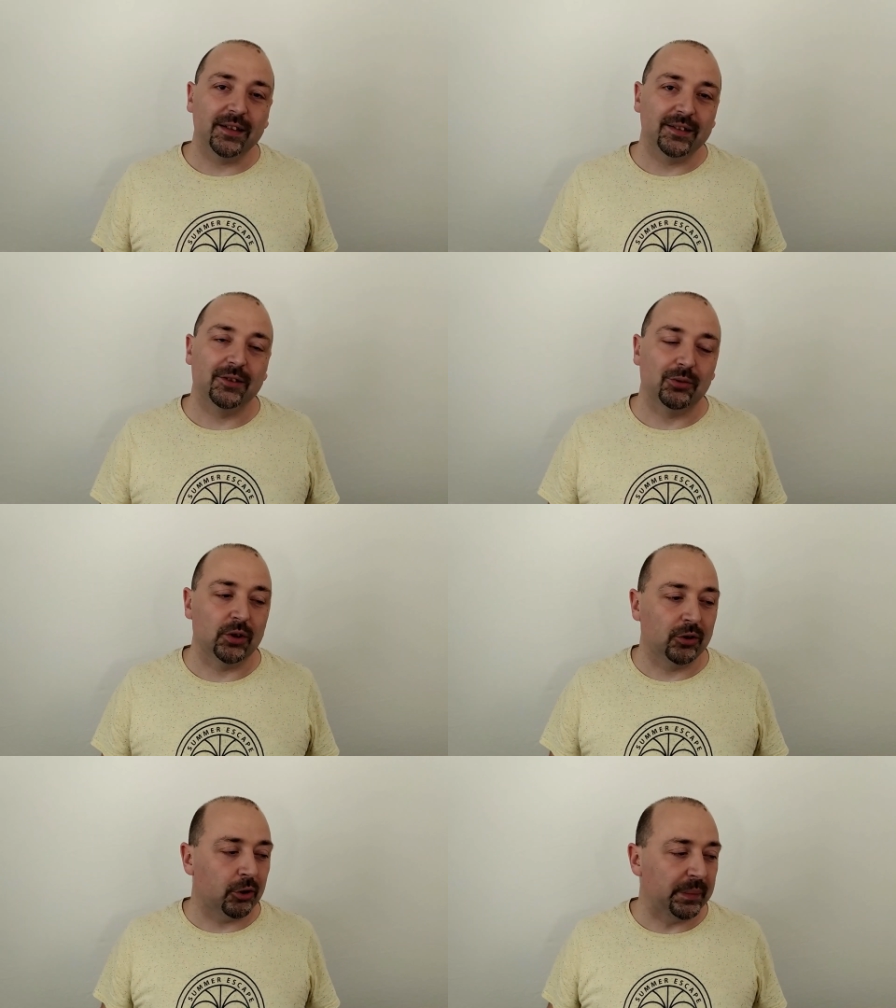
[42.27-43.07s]
into
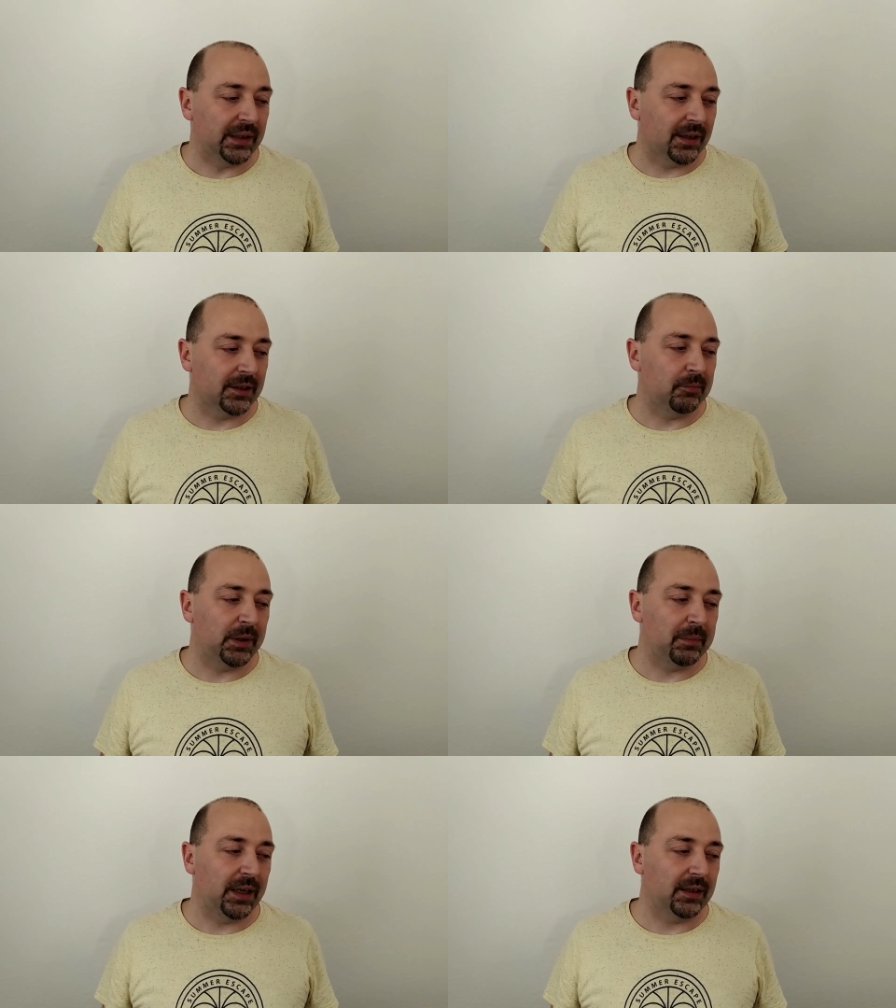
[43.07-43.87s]
the topic, let
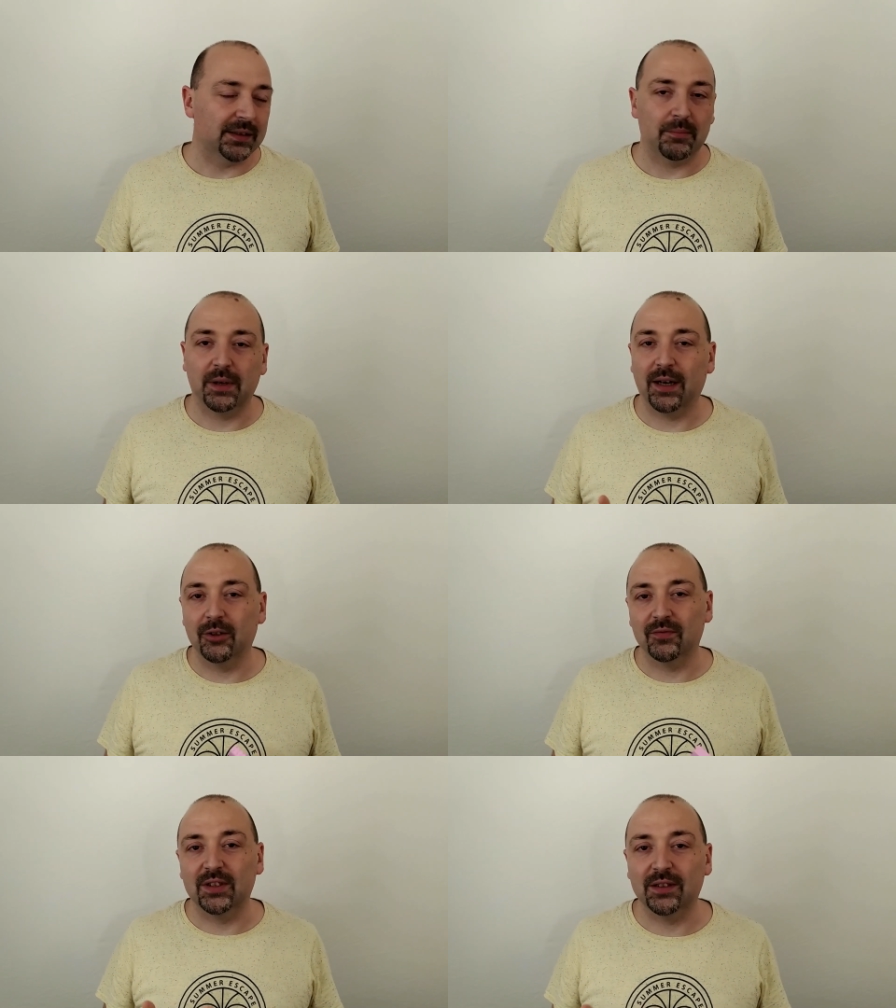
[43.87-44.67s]
me make some
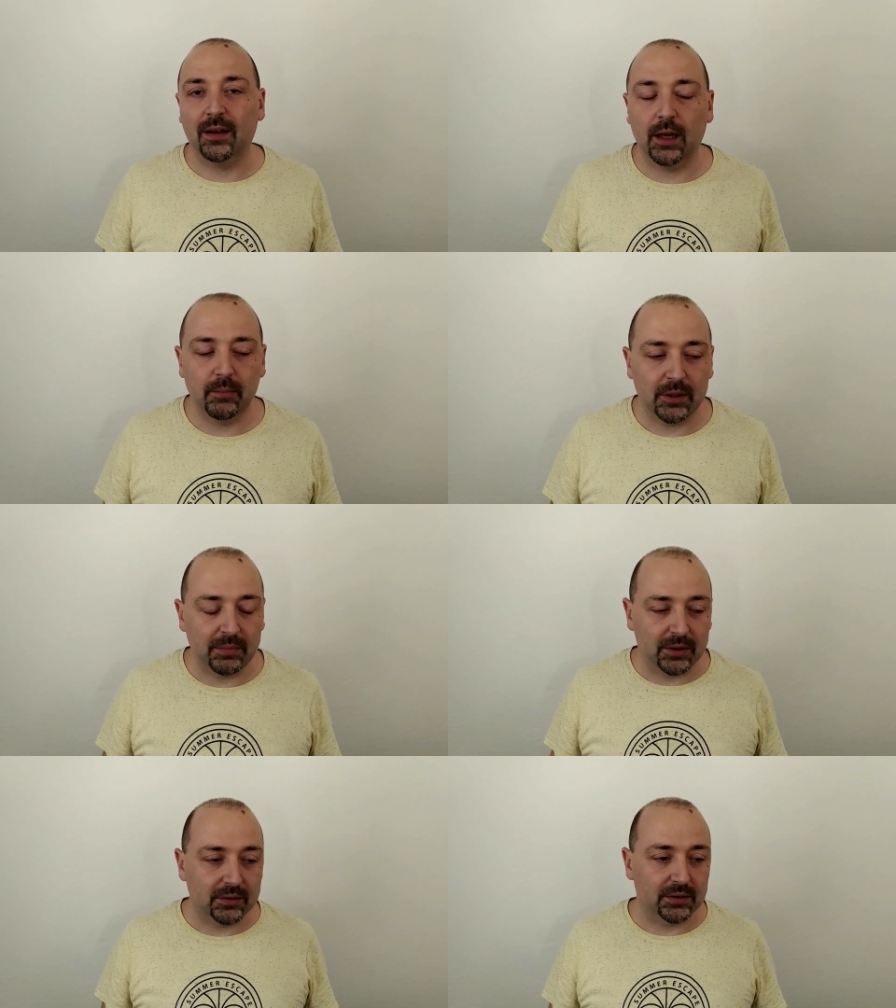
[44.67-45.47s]
kind of disclaimer
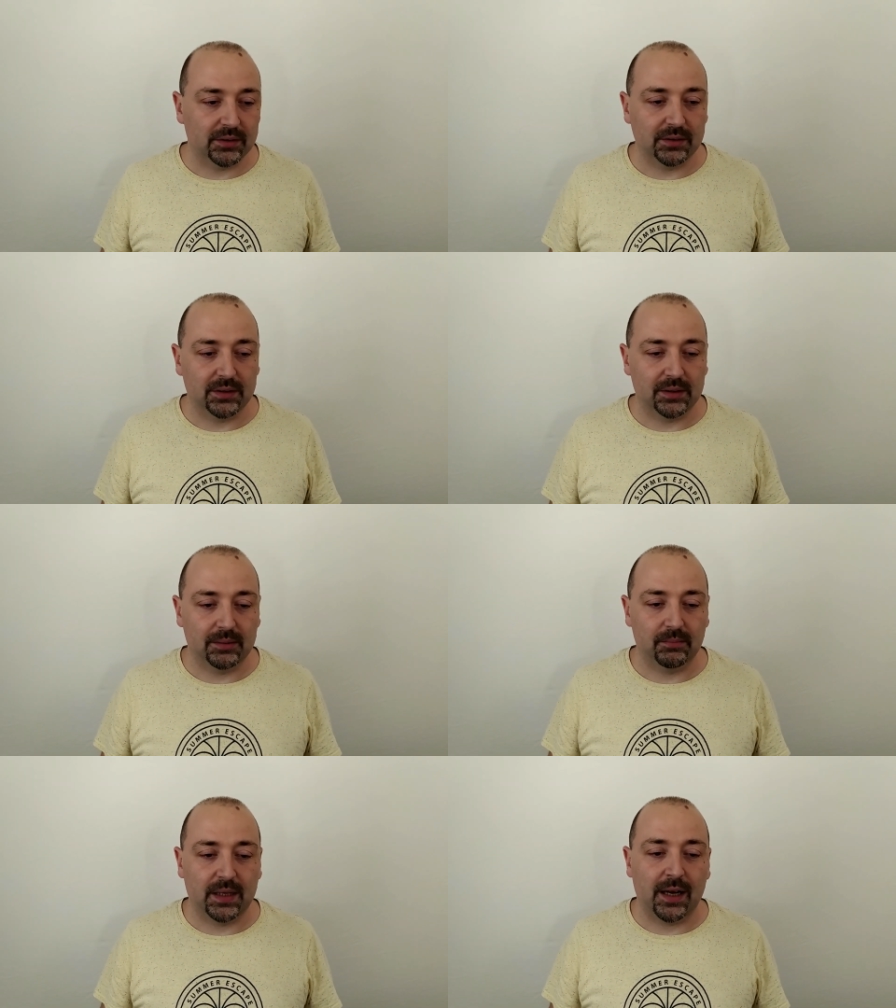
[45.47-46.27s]
because
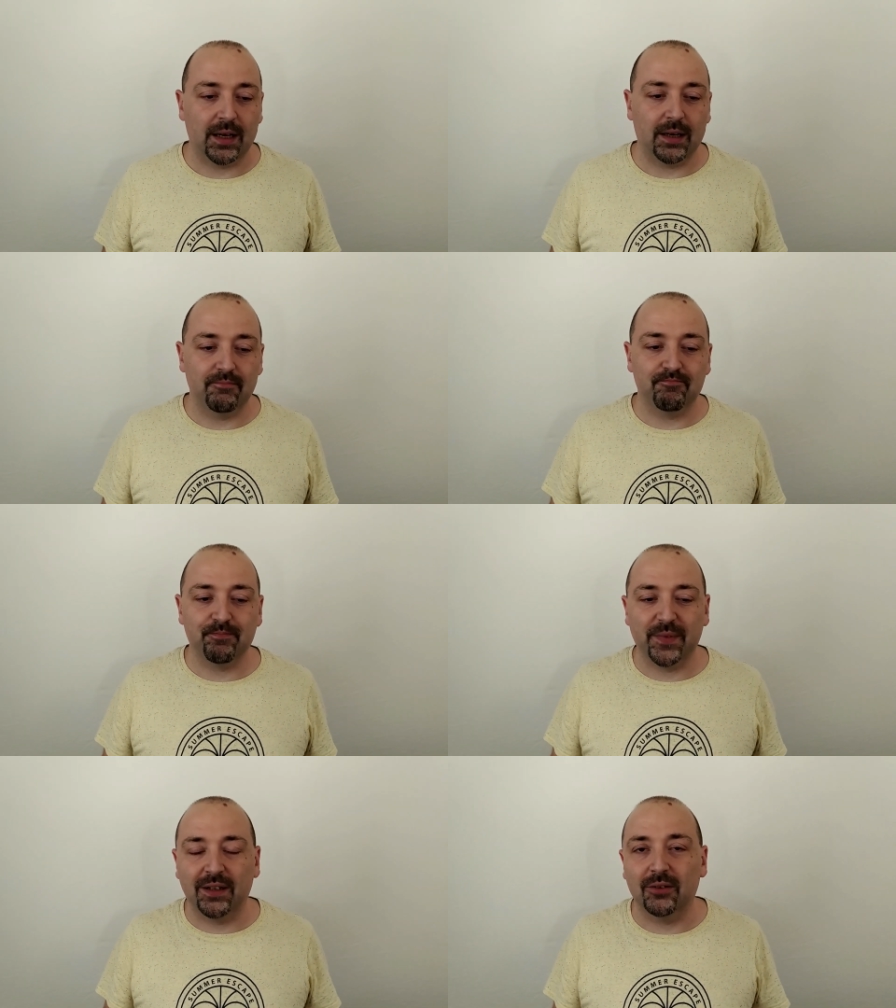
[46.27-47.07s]

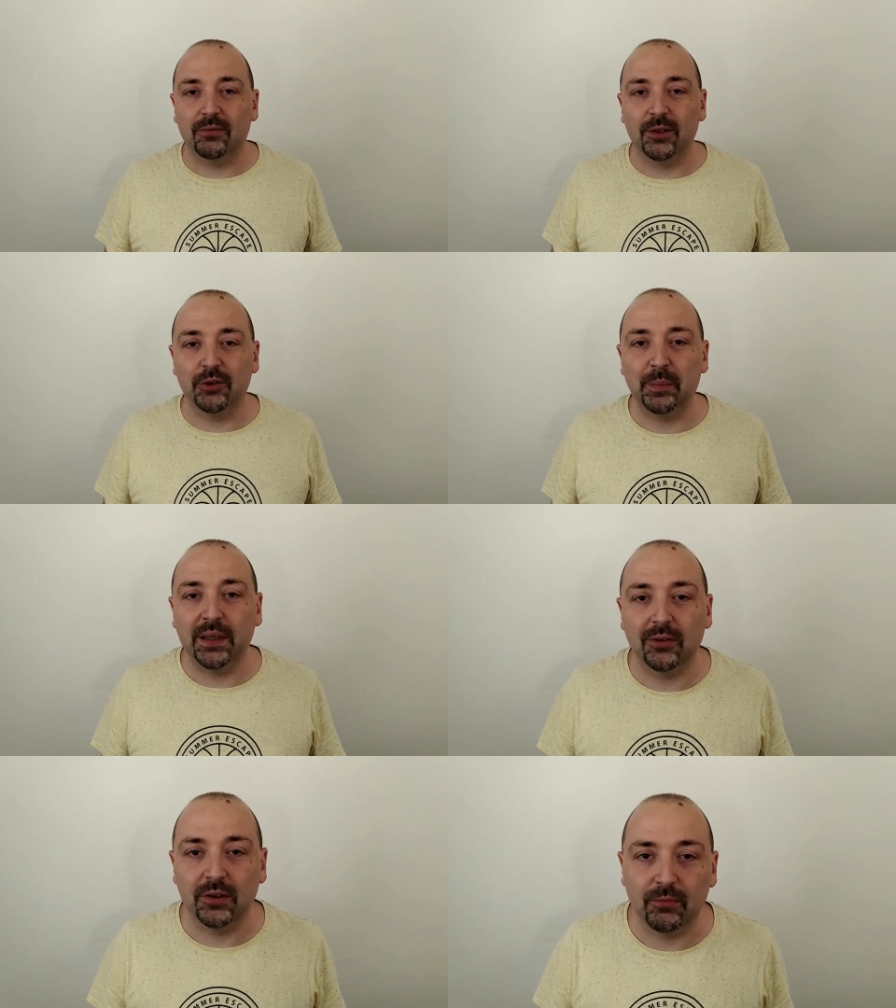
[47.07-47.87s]
when you
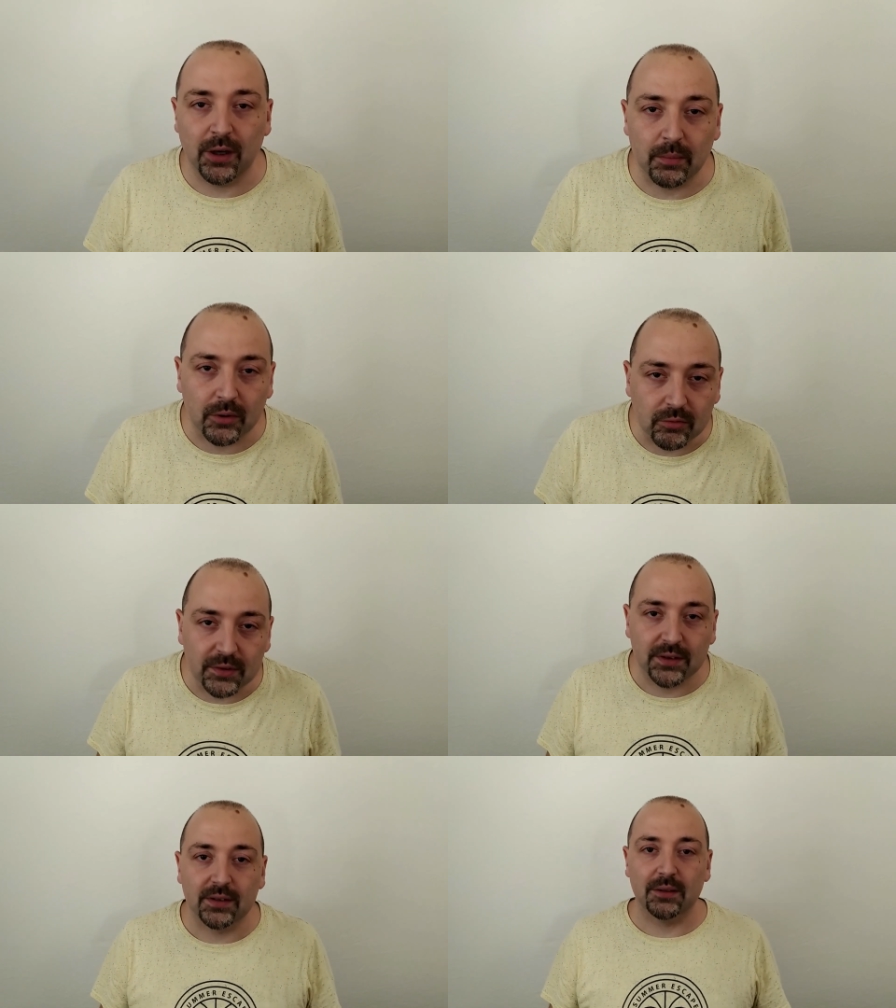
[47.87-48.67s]
speak on the web,
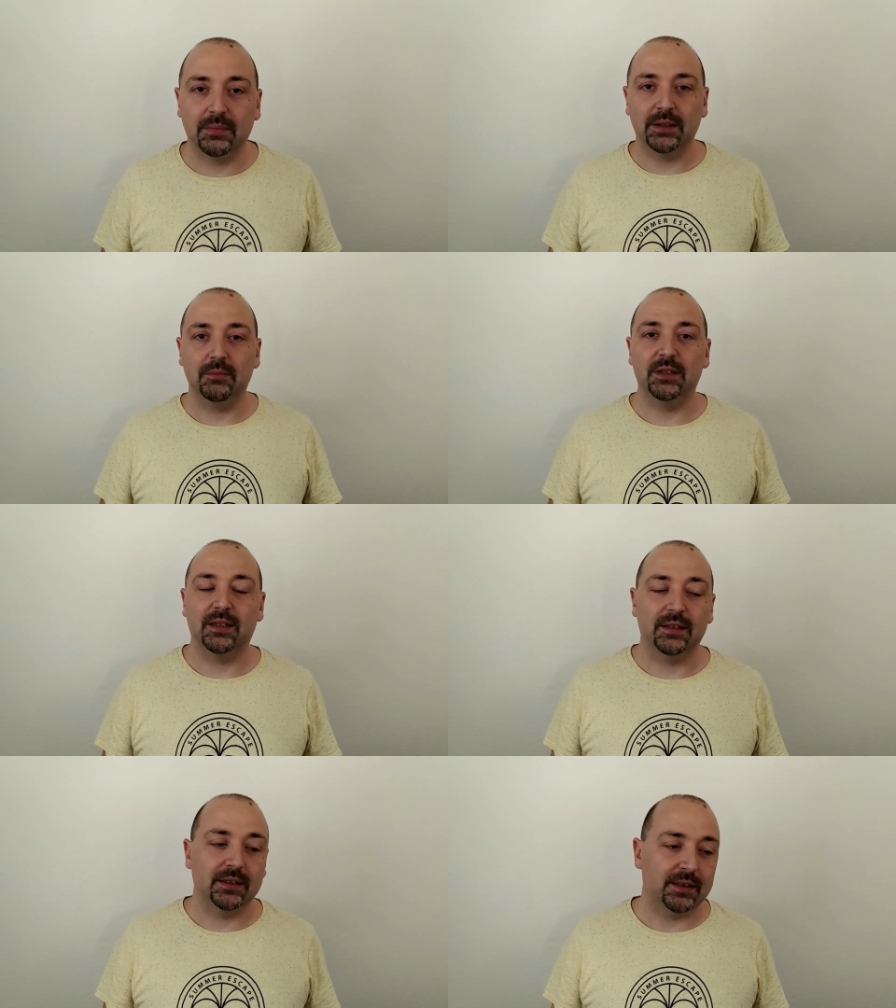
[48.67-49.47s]
always somebody
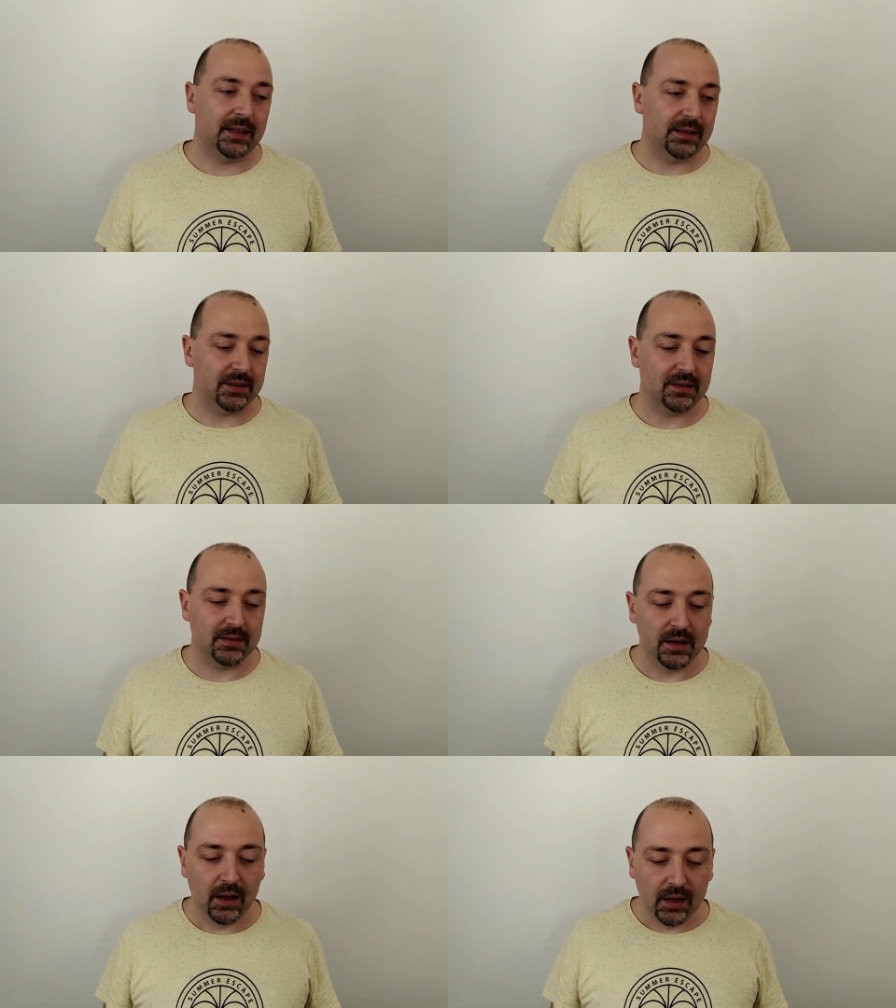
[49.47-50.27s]
misunderstands and so on.